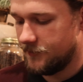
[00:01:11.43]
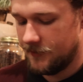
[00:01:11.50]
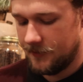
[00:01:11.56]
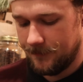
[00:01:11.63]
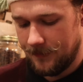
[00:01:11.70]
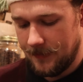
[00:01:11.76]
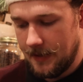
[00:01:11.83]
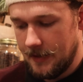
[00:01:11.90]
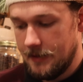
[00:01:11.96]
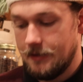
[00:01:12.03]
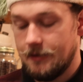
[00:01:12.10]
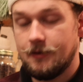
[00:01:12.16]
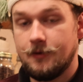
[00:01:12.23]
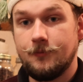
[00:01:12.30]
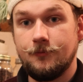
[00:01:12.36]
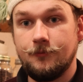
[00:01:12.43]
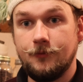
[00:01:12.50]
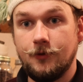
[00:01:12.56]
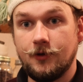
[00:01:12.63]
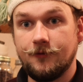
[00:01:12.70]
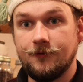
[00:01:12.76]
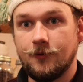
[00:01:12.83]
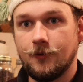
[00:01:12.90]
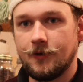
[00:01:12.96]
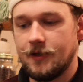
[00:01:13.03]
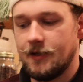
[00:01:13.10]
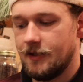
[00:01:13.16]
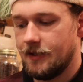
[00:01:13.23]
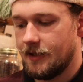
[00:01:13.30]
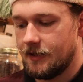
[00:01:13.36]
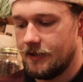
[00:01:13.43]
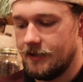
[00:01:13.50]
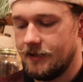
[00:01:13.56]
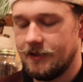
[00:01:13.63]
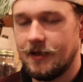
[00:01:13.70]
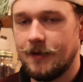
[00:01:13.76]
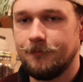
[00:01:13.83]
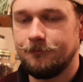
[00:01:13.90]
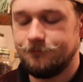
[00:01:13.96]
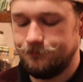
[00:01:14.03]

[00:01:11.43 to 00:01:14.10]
so I'm looking forward to getting that cleaned up.